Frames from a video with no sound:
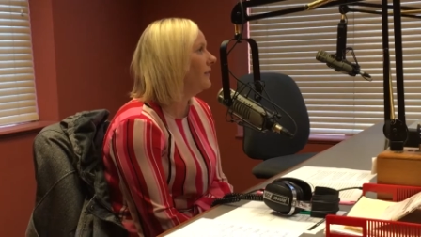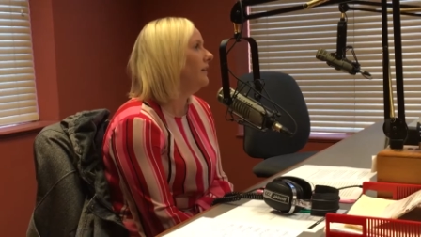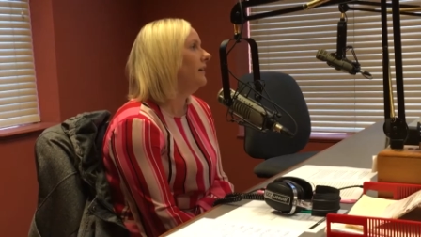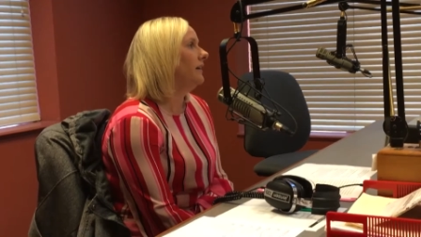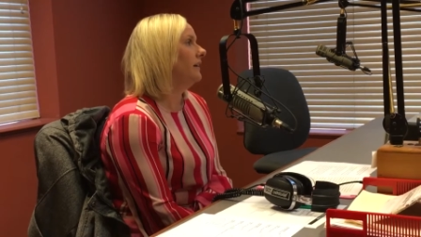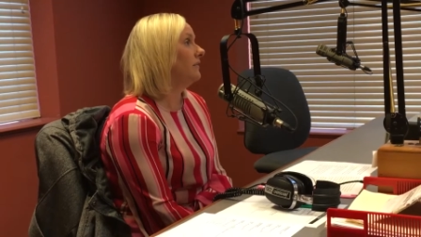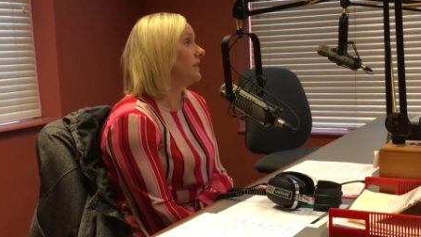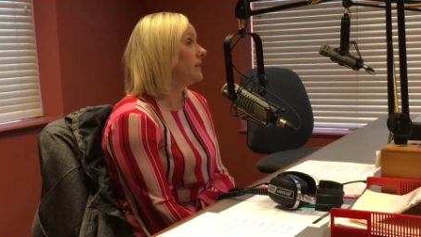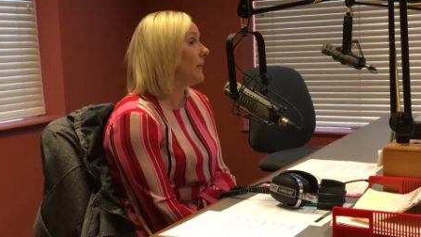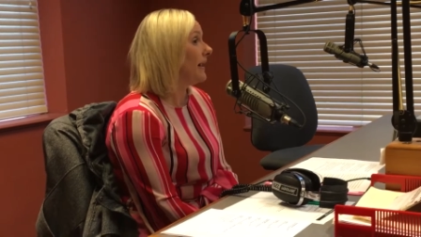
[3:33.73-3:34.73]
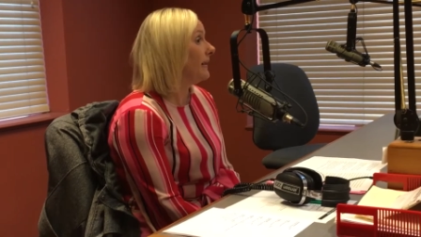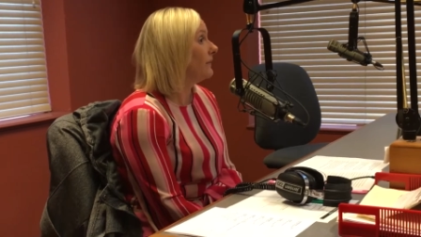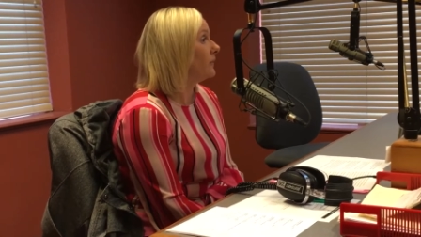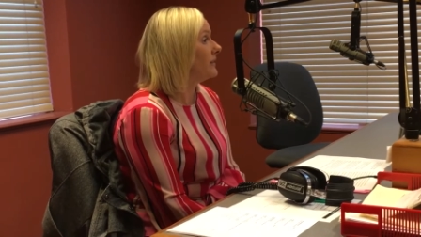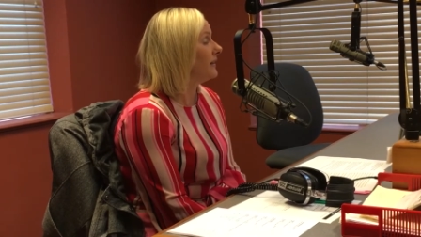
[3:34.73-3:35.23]
And if it's
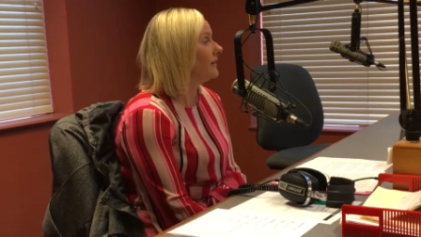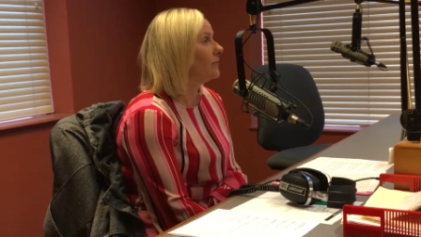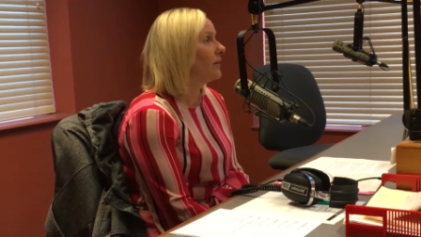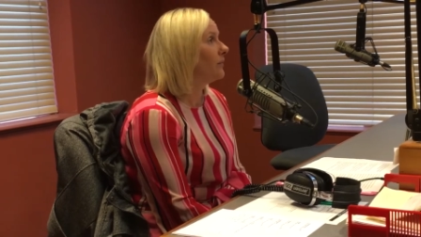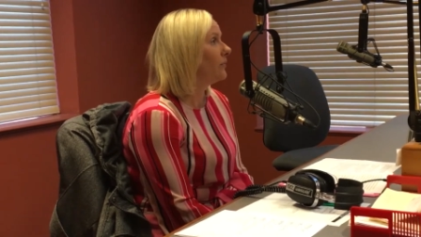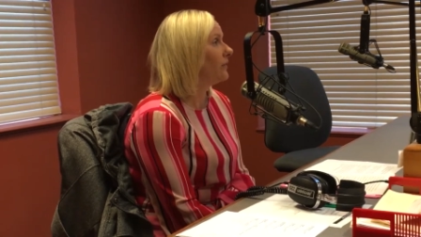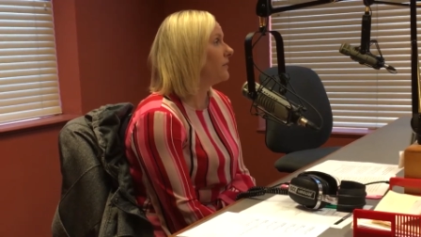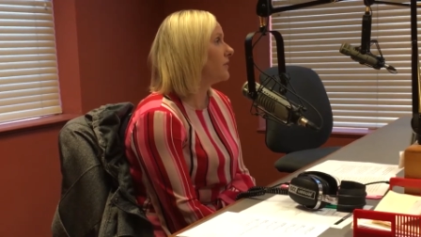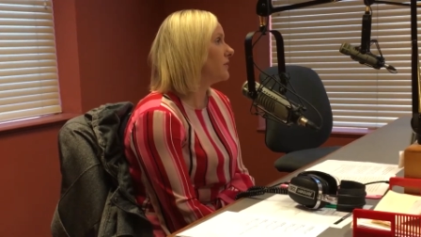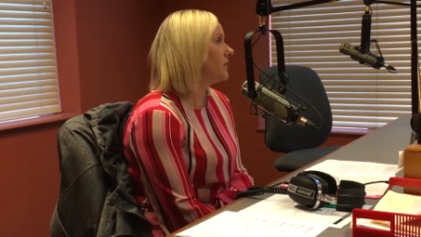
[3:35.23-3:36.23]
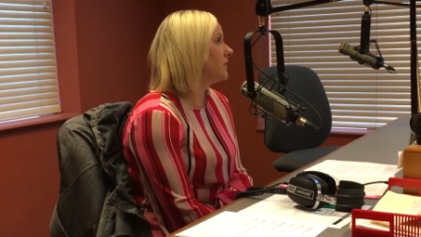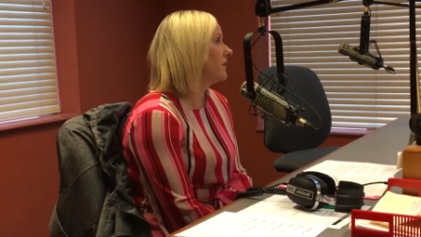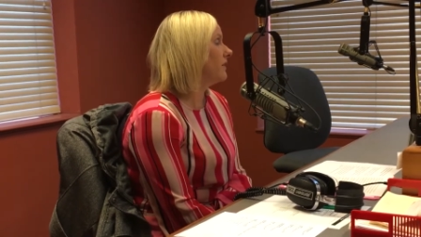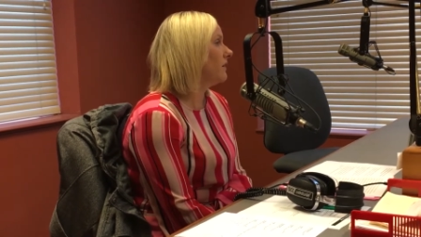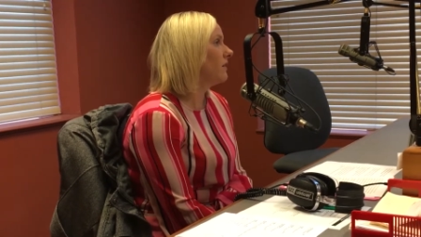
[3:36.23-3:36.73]
bad, we set them up with our
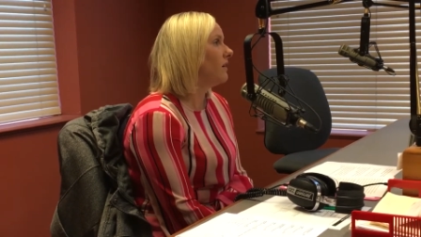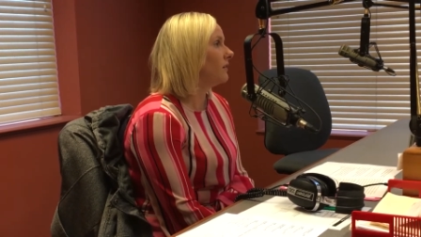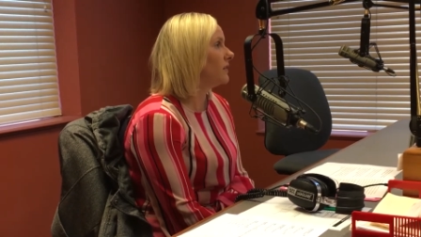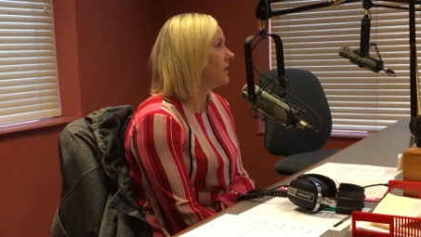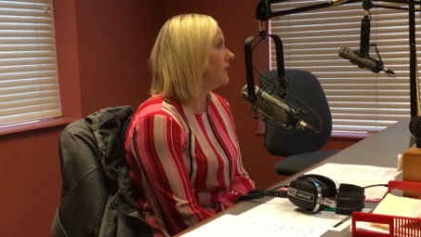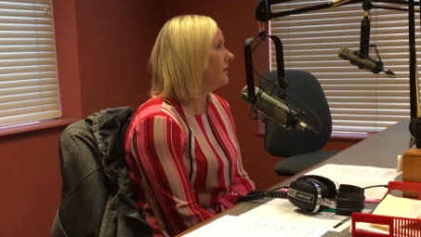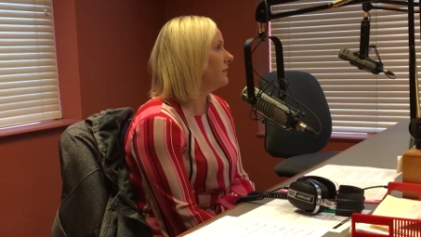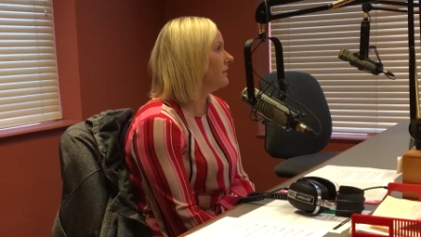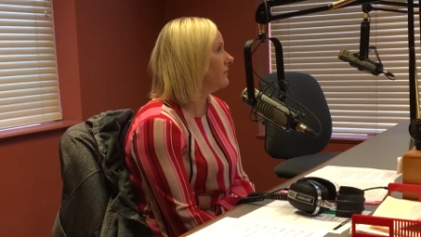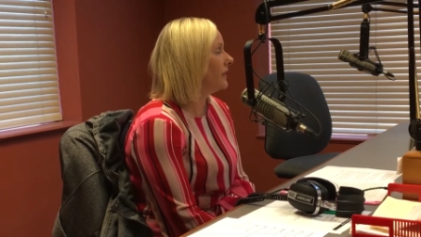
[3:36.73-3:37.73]
surgeon in oncology and